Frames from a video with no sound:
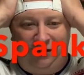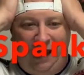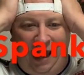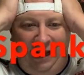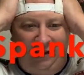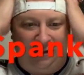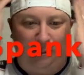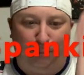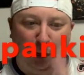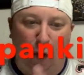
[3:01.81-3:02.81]
that is
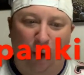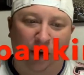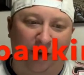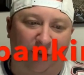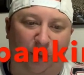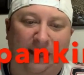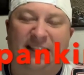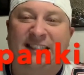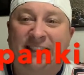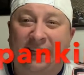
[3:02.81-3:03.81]
the blowout of the week.
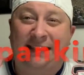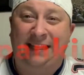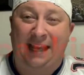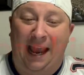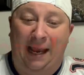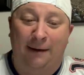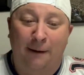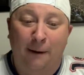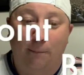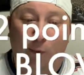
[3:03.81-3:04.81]

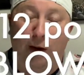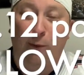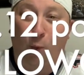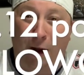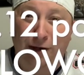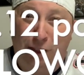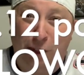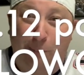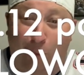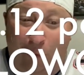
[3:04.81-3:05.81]

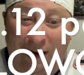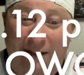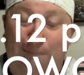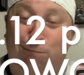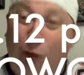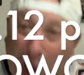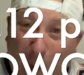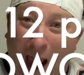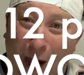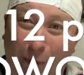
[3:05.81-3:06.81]
68.12 point
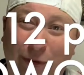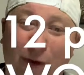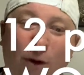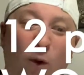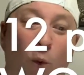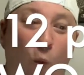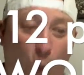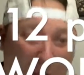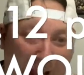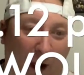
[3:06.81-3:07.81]
blowout.
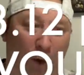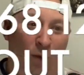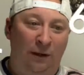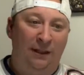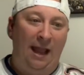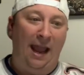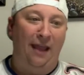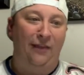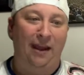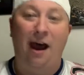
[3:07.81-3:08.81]
Wow.
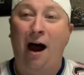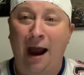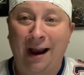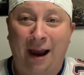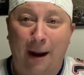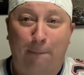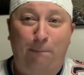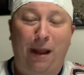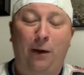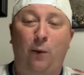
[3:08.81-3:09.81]
And then I got a
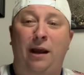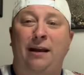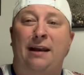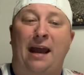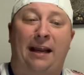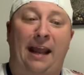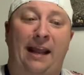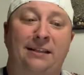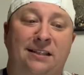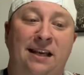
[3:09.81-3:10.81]
big win
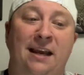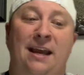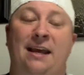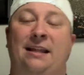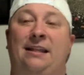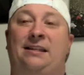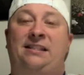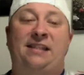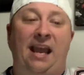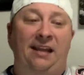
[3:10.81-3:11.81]
against the
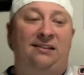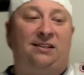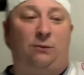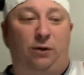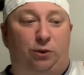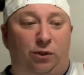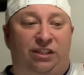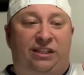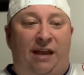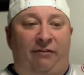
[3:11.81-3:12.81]
Saints, which was
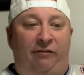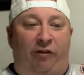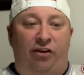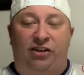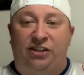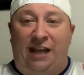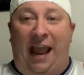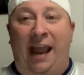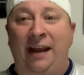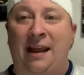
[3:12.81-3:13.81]
7 versus
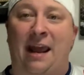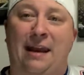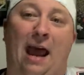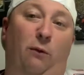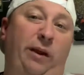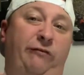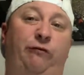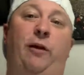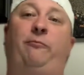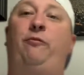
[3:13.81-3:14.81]
8, and now we
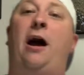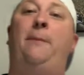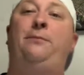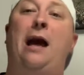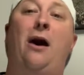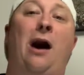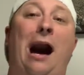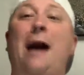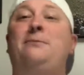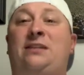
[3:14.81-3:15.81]
flip-flop. Now
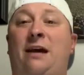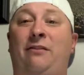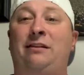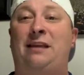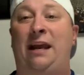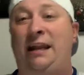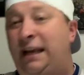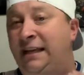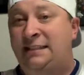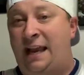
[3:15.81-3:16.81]
I'm 7th and
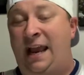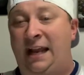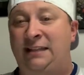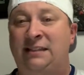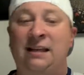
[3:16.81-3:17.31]
he's 8th.